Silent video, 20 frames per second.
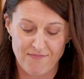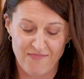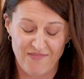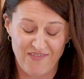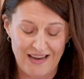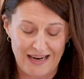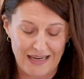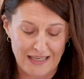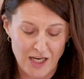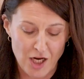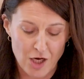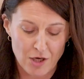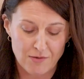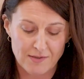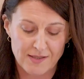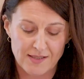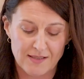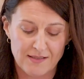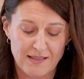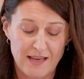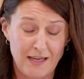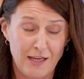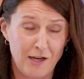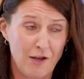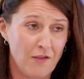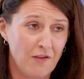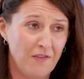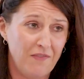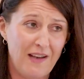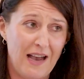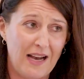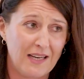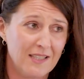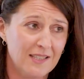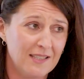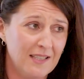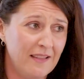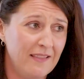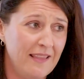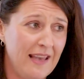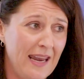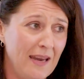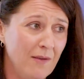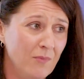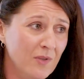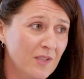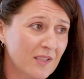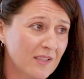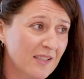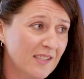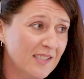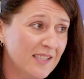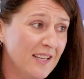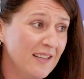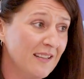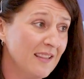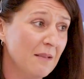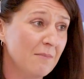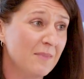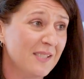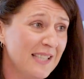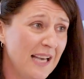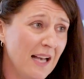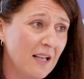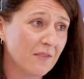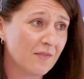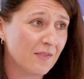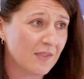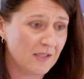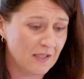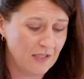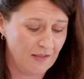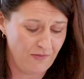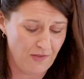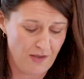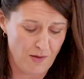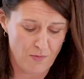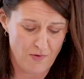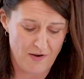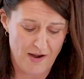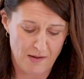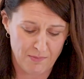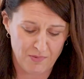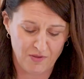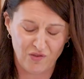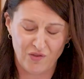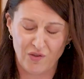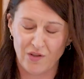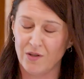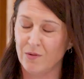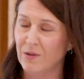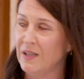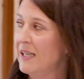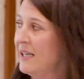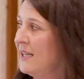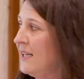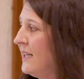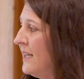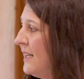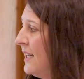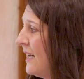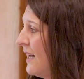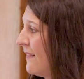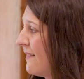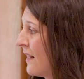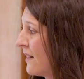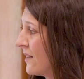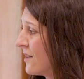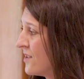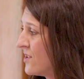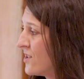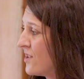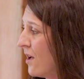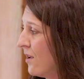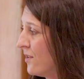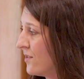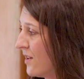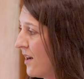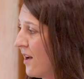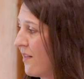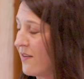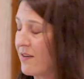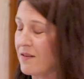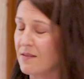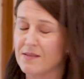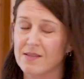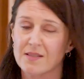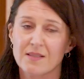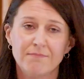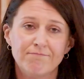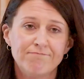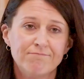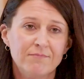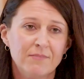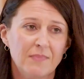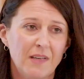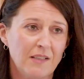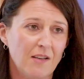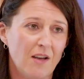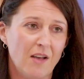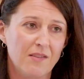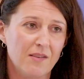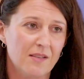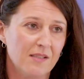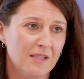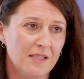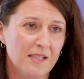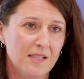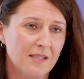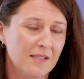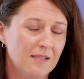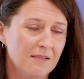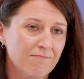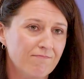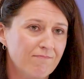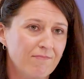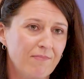values, any other factors that they would consider themselves if they were able to. And then consult others. And others is